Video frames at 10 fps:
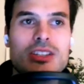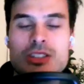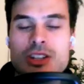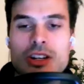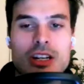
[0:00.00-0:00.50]

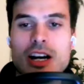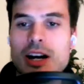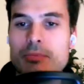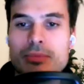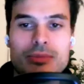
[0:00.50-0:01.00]
turn it
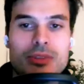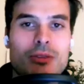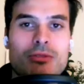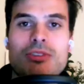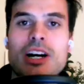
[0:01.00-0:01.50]
up,
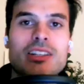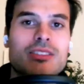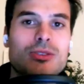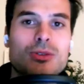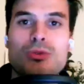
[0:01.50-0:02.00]

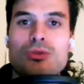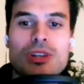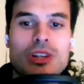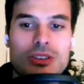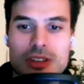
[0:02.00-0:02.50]
find
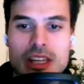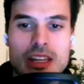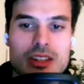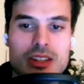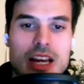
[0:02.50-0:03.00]
2-3 other
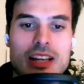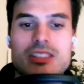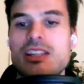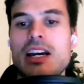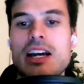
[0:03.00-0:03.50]
gears that
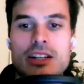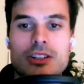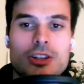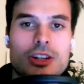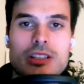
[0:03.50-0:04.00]
Chingalan
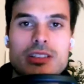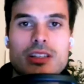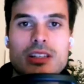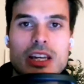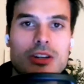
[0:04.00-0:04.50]
couldn't,
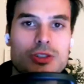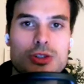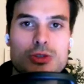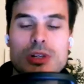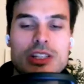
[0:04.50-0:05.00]
and they could
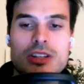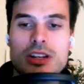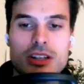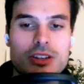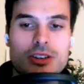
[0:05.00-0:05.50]
just really
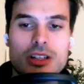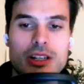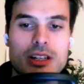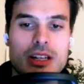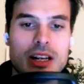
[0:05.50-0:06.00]
turn it on
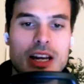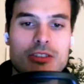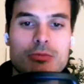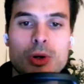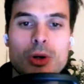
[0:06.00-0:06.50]
and kind
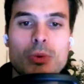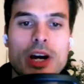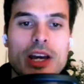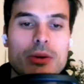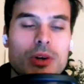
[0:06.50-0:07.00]
of pull
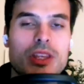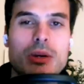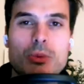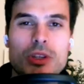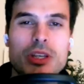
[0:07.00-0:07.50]
away when they
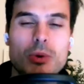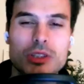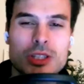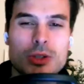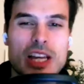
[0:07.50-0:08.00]
want
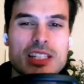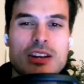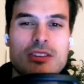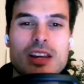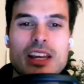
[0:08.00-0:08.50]
to do. That's
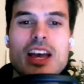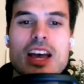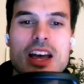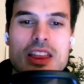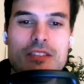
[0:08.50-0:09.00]
kind of like
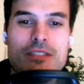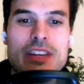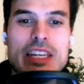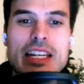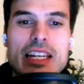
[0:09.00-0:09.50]
the
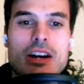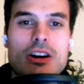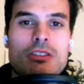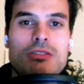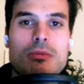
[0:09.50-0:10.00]
feeling
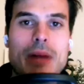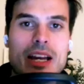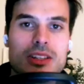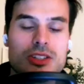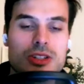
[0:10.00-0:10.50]
of the
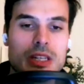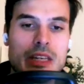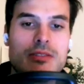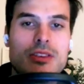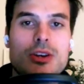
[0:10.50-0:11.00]
match,
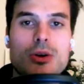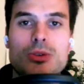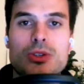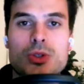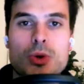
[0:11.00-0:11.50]
even though
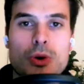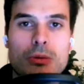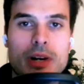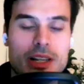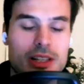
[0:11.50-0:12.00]
the score
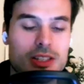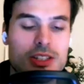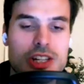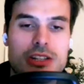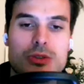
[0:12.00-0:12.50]
might
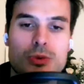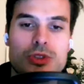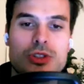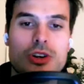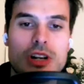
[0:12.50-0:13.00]
suggest
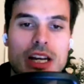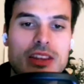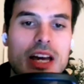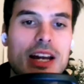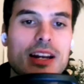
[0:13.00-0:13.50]
was not like
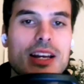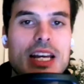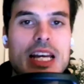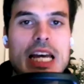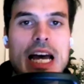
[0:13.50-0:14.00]
that.
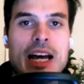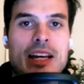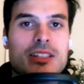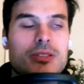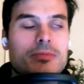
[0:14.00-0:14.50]

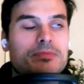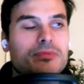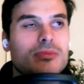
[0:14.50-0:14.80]
And